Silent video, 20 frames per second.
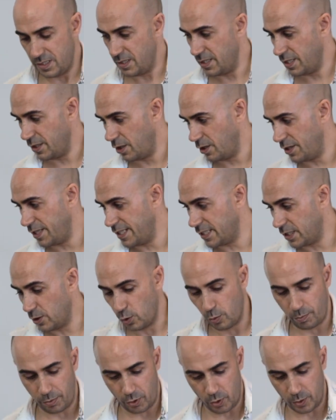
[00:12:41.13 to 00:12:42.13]
you know, these
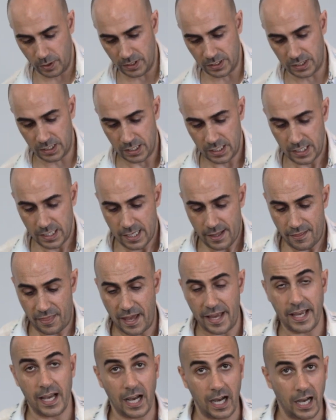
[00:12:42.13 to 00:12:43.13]
little brewers.
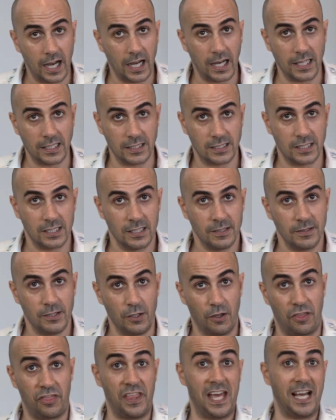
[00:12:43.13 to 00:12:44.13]
They aren't
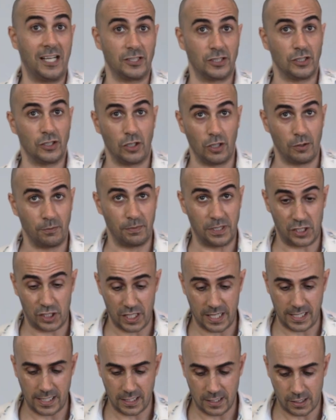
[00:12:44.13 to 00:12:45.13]
your $1,000
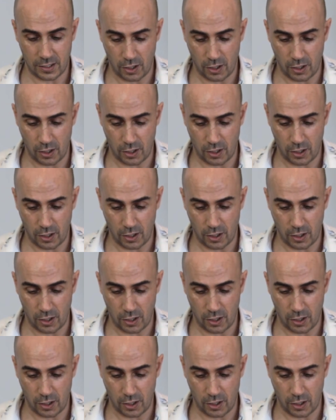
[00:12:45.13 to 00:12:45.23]
machine,